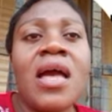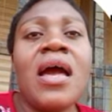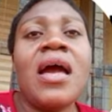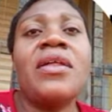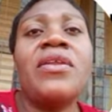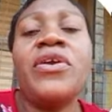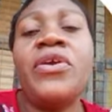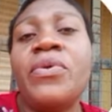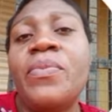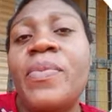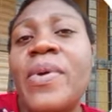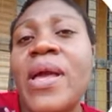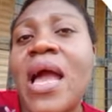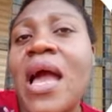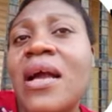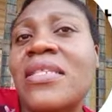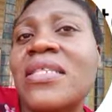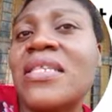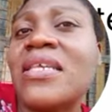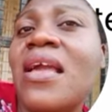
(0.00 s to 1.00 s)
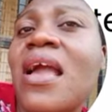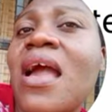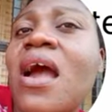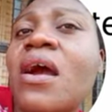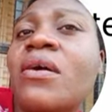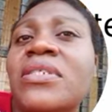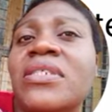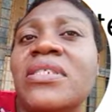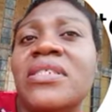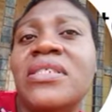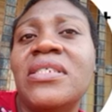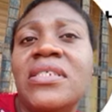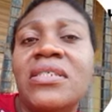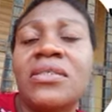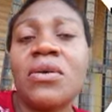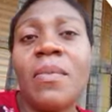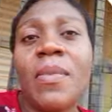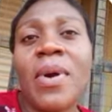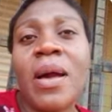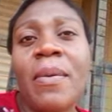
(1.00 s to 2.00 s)
I know you'll be wondering how I
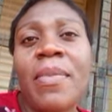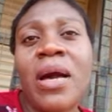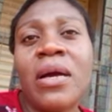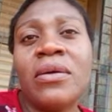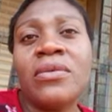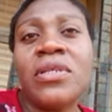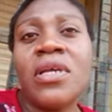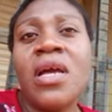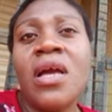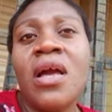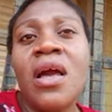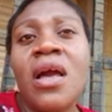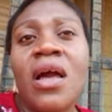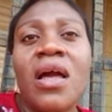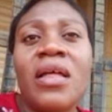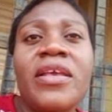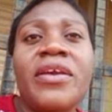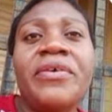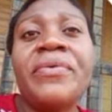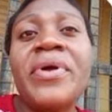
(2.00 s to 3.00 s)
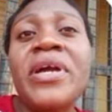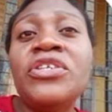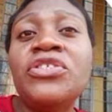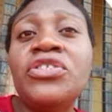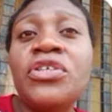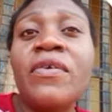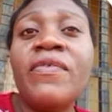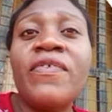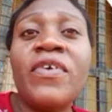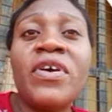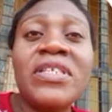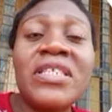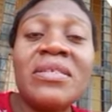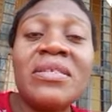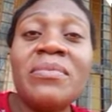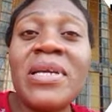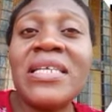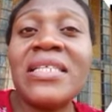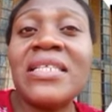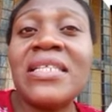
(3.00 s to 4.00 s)
got these 59 bags. I just
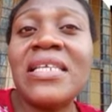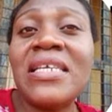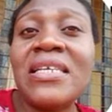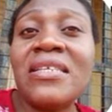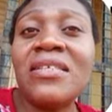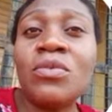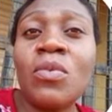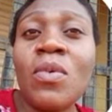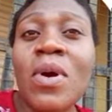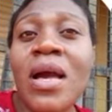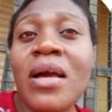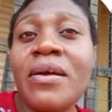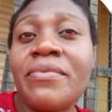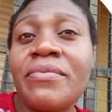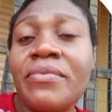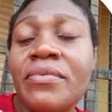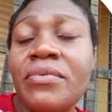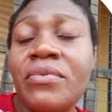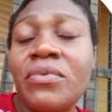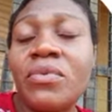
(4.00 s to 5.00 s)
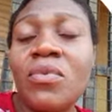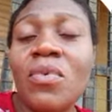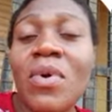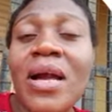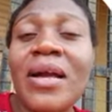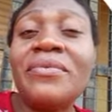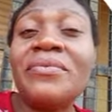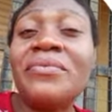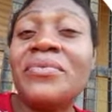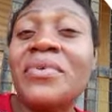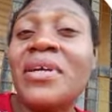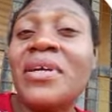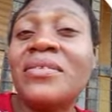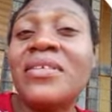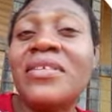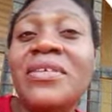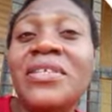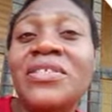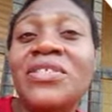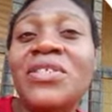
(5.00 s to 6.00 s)
posted it on the screen. Using the
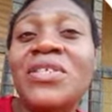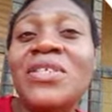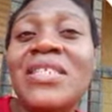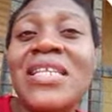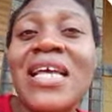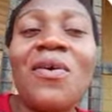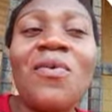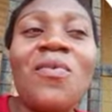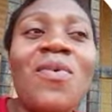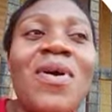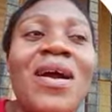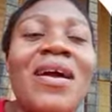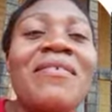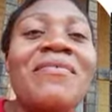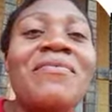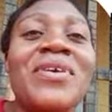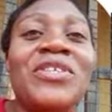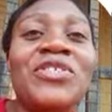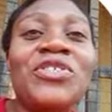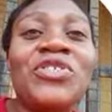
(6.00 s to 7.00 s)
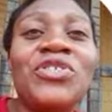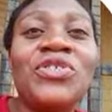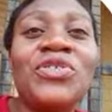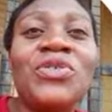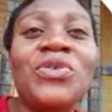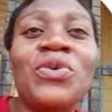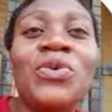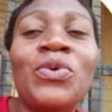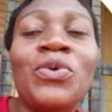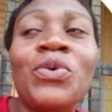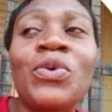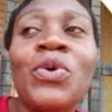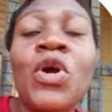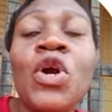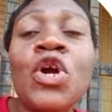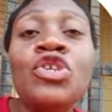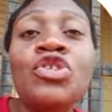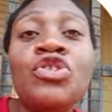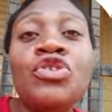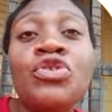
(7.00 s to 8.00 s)
ratio
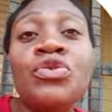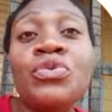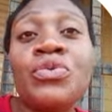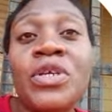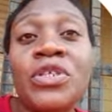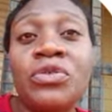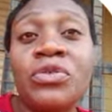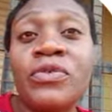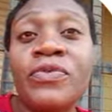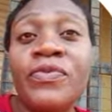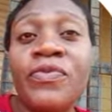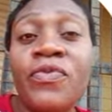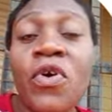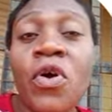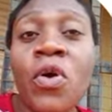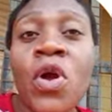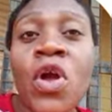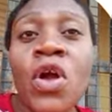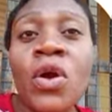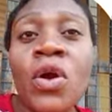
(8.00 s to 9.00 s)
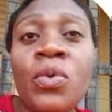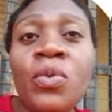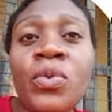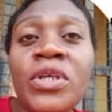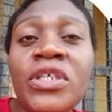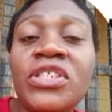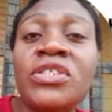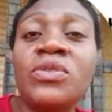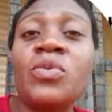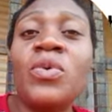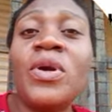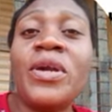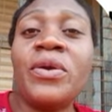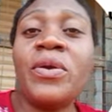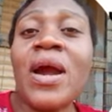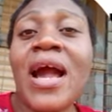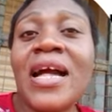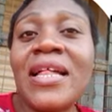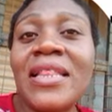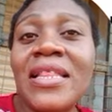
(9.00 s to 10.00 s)
1:2:4, you get total of
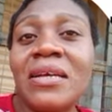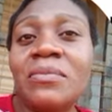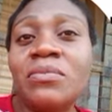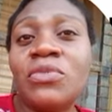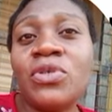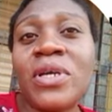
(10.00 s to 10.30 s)
7.